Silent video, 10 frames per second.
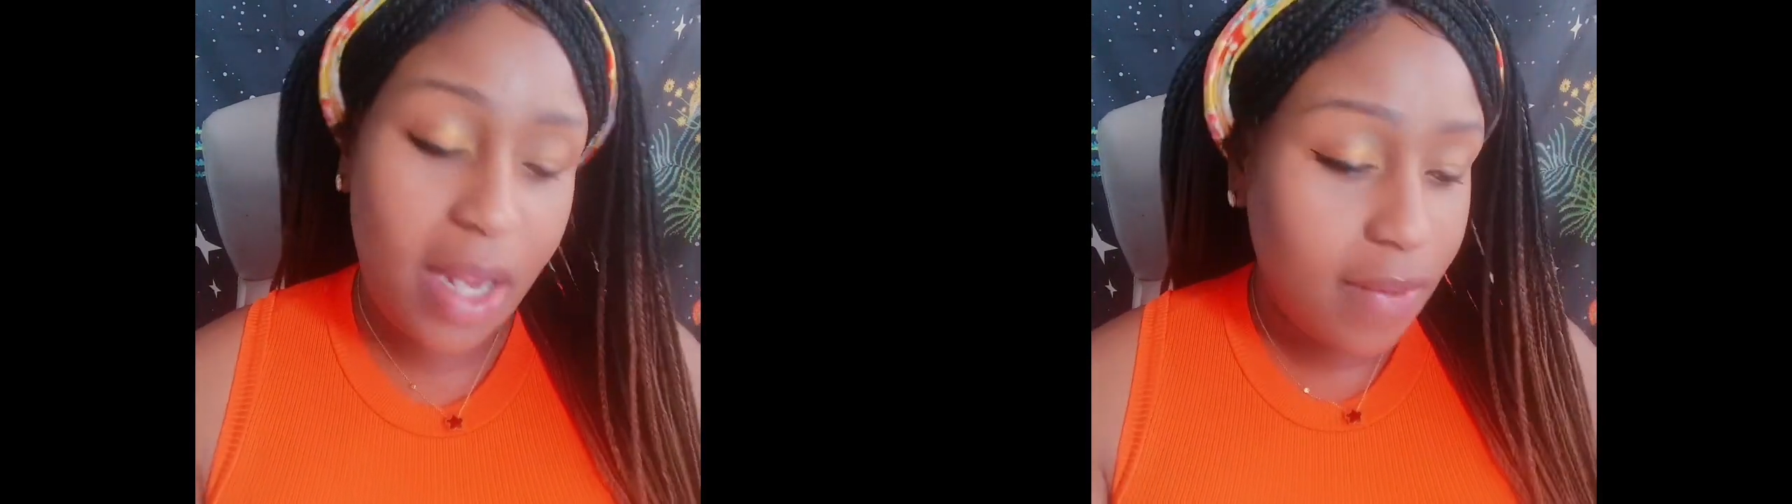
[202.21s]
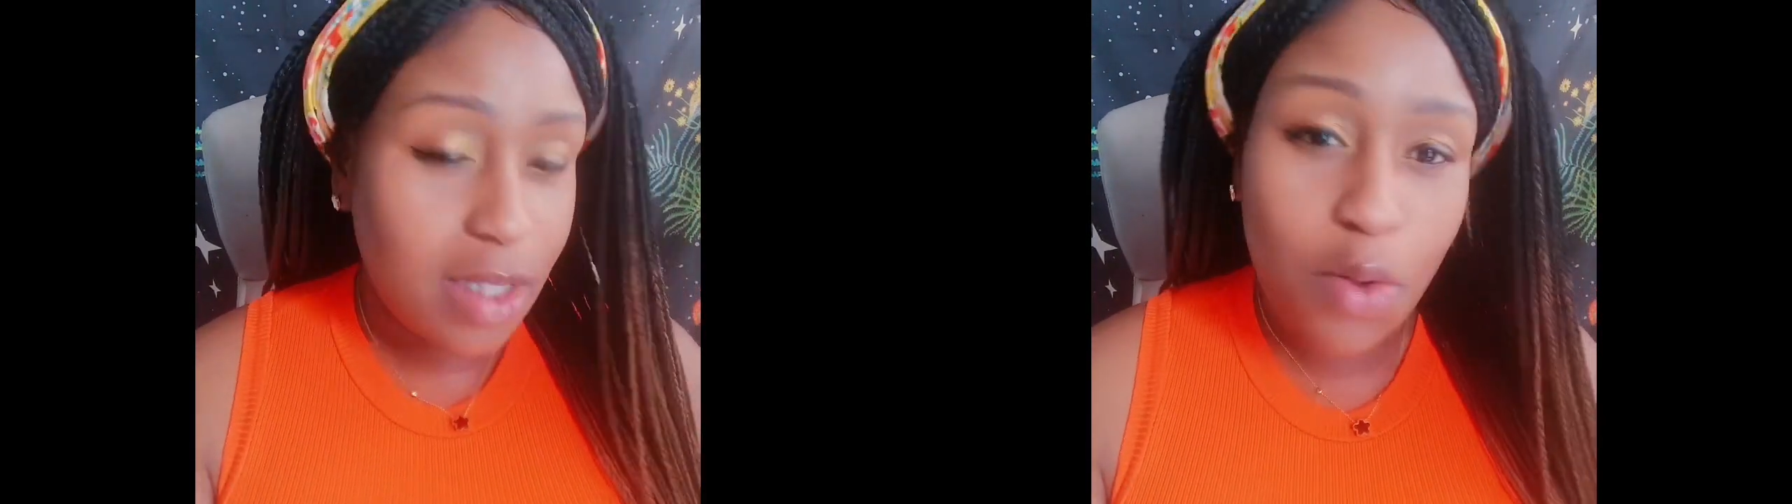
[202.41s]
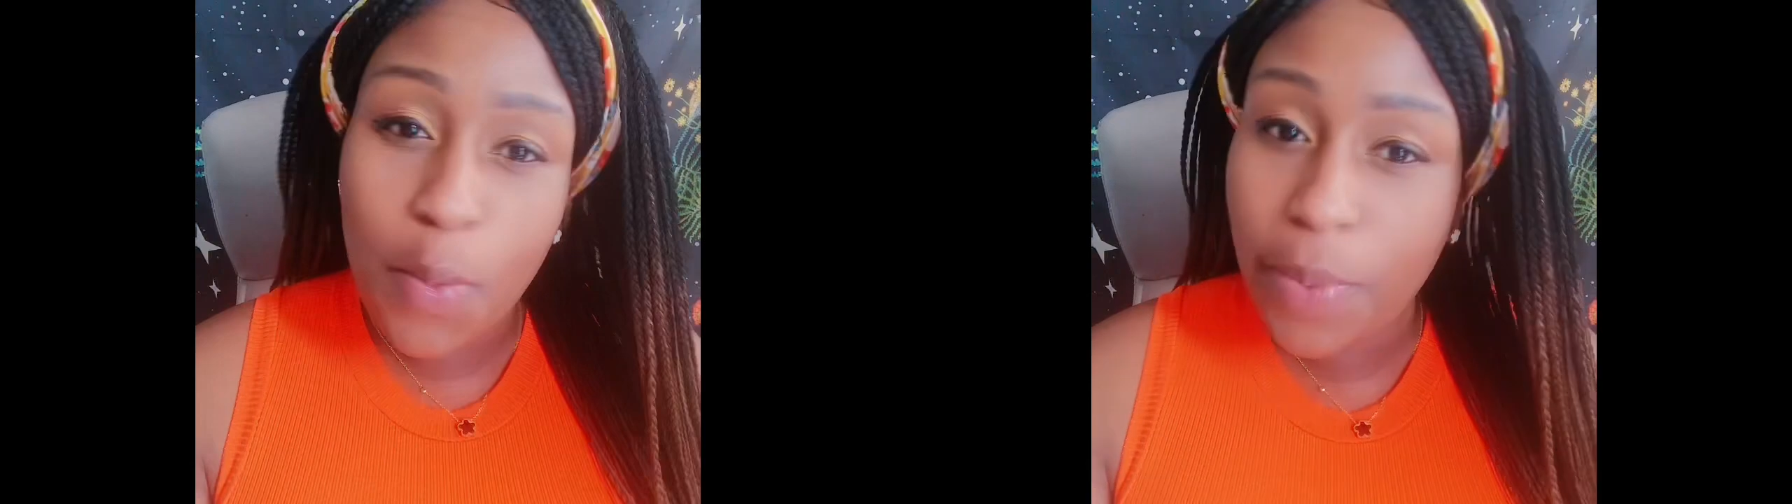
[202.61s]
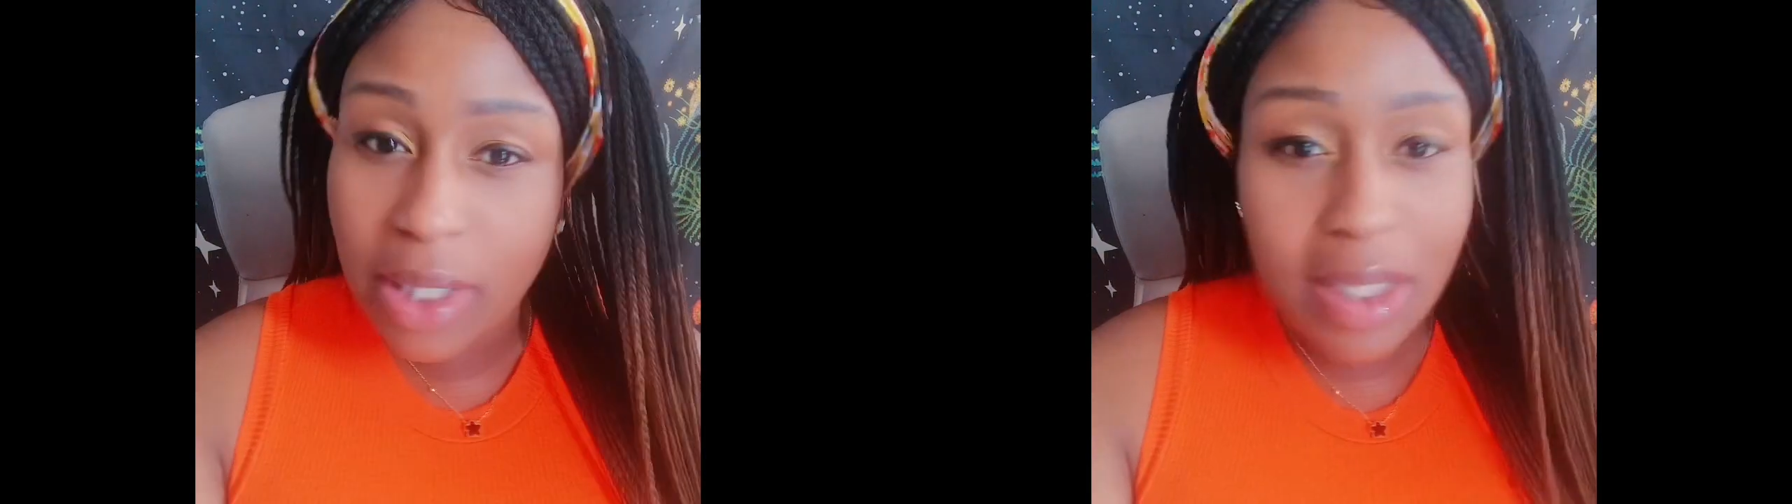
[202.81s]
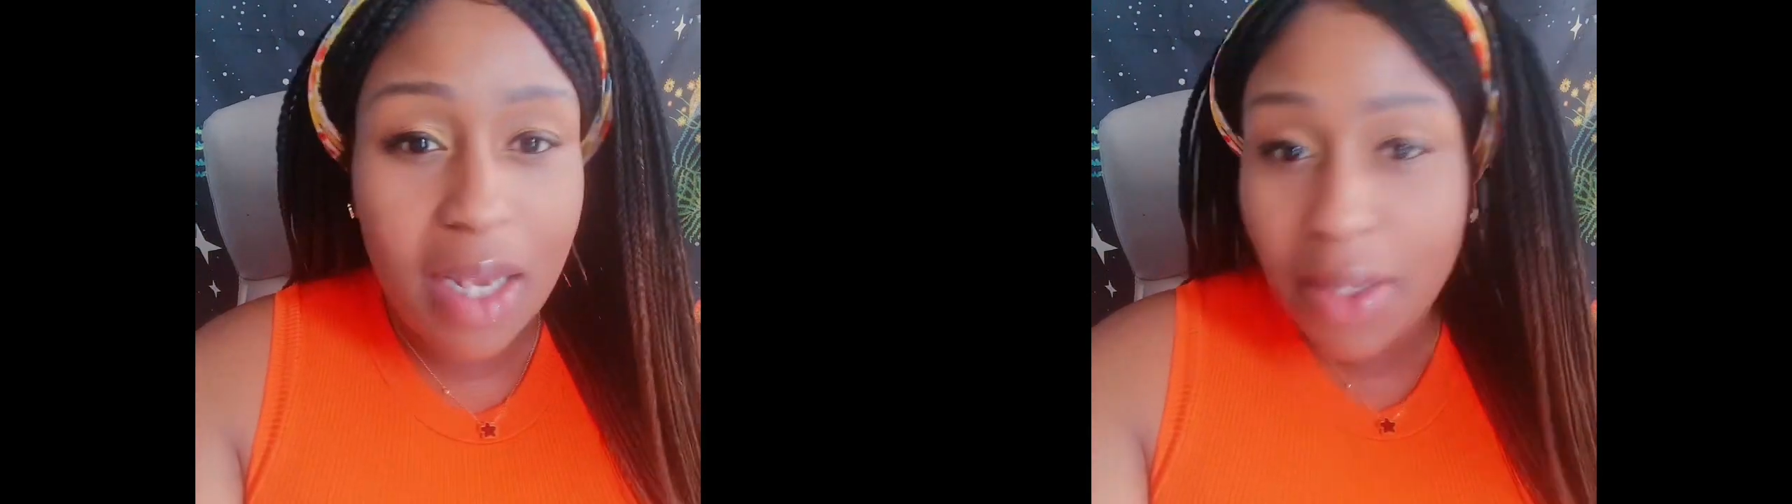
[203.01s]
have this whole book
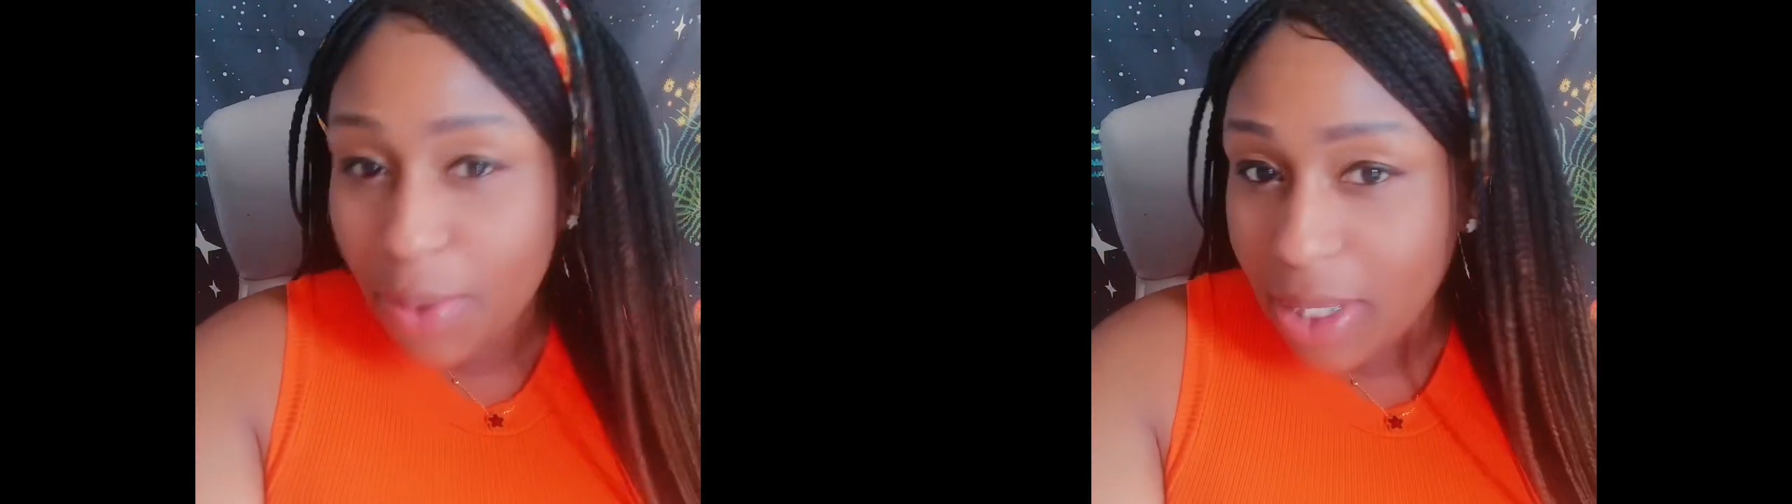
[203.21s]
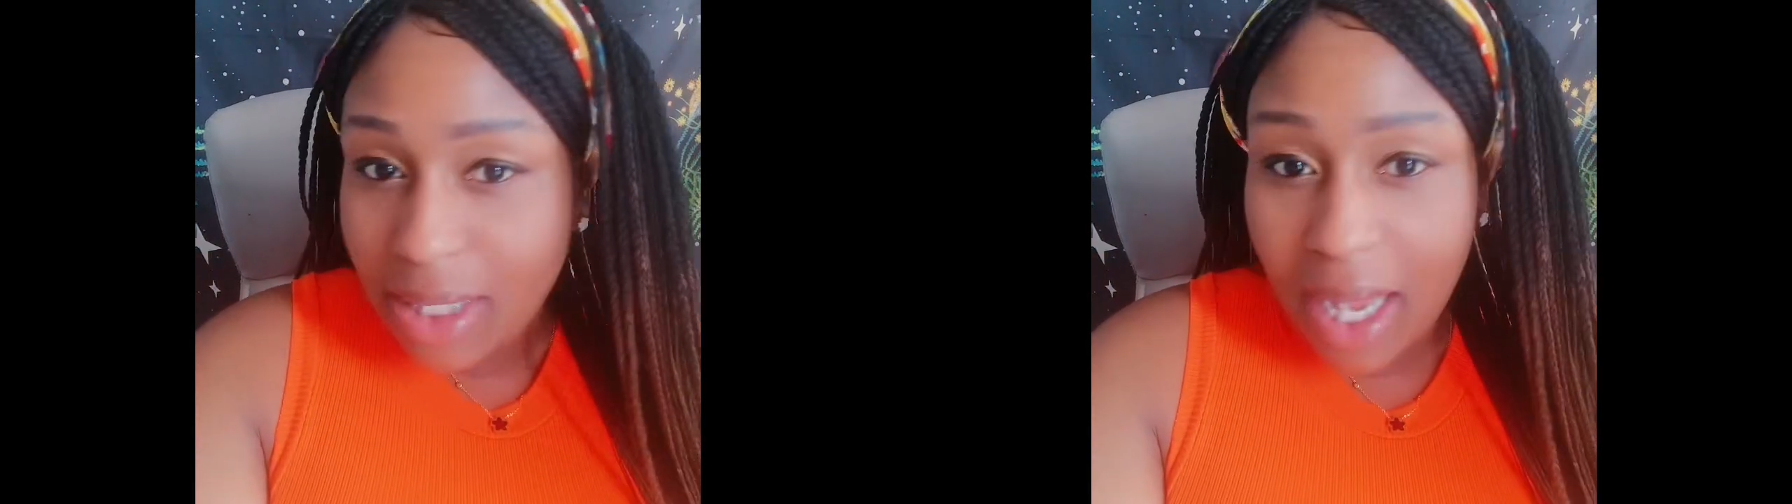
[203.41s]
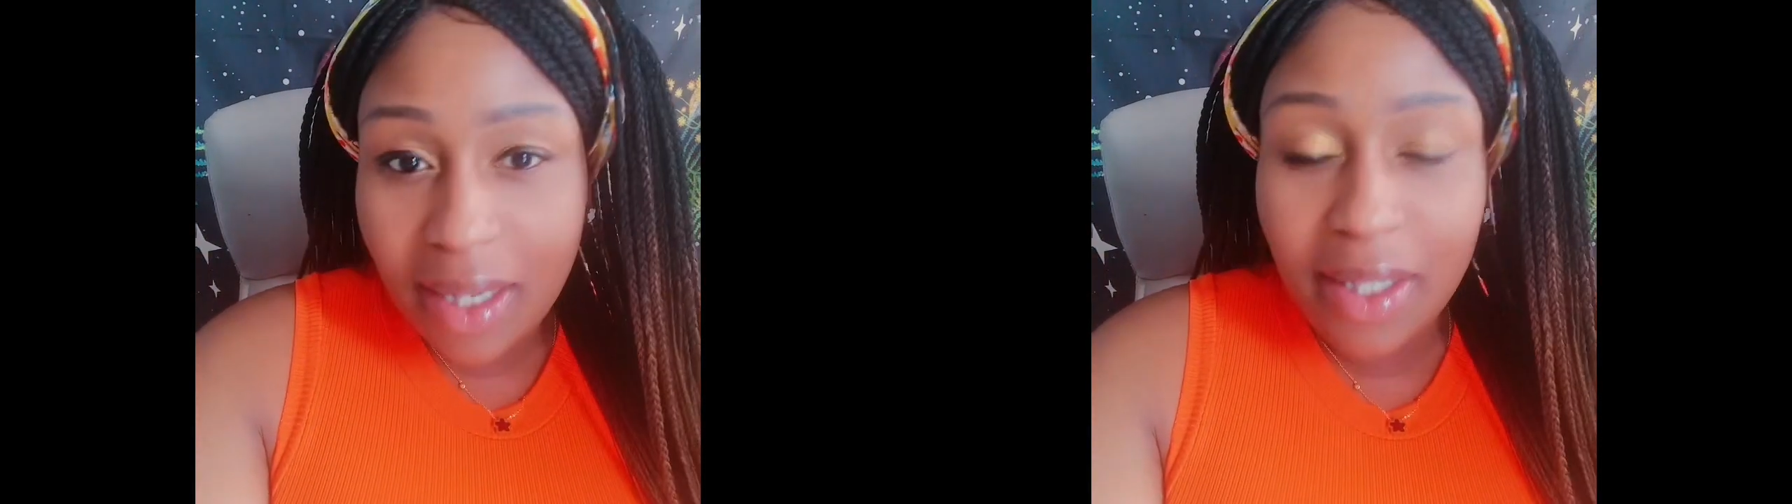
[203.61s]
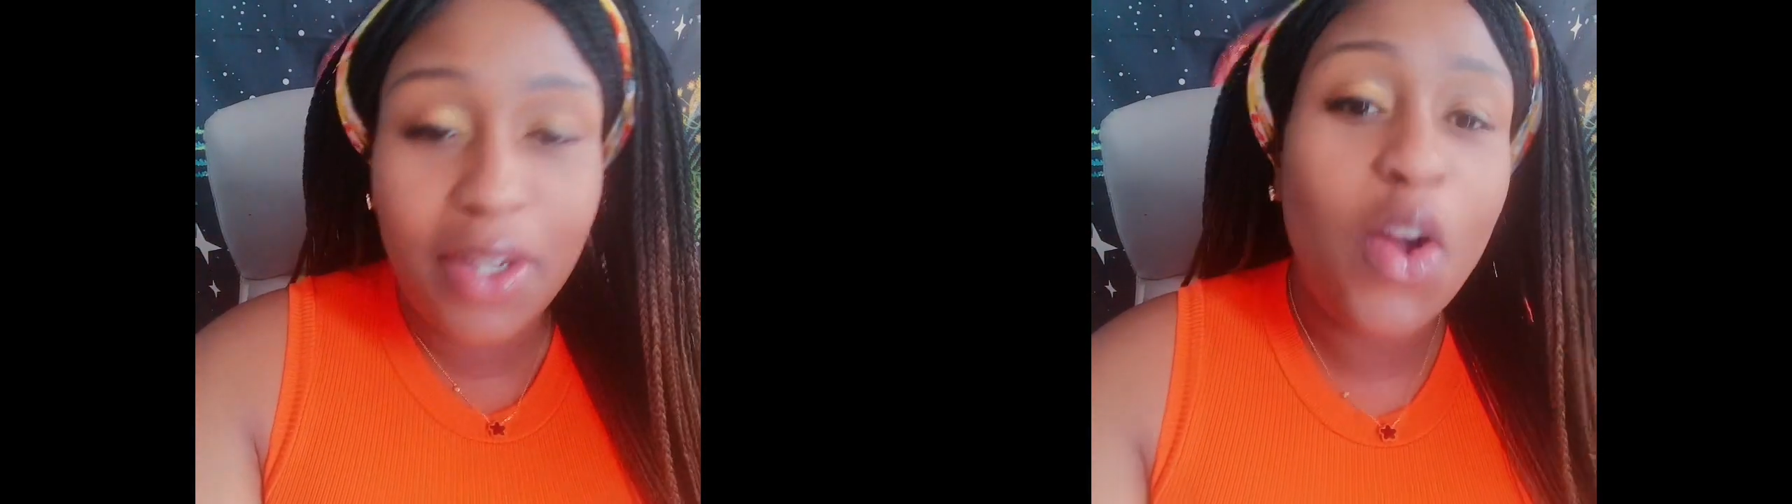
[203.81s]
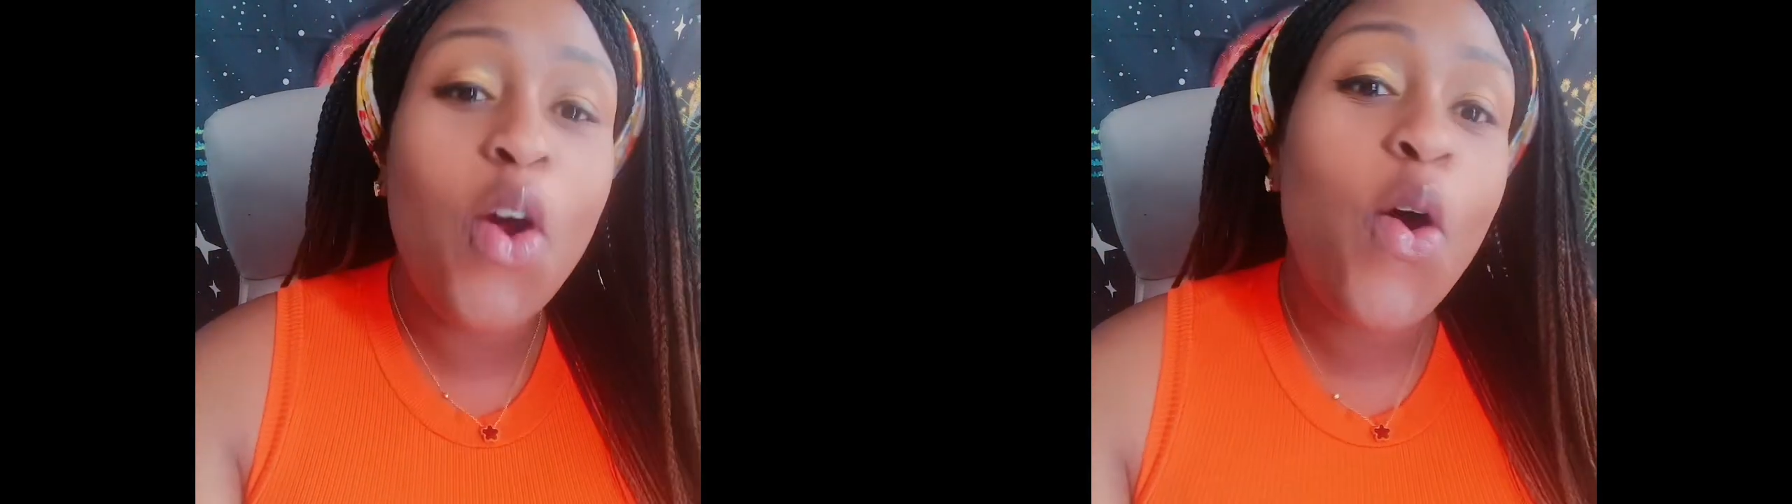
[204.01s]
telling you exactly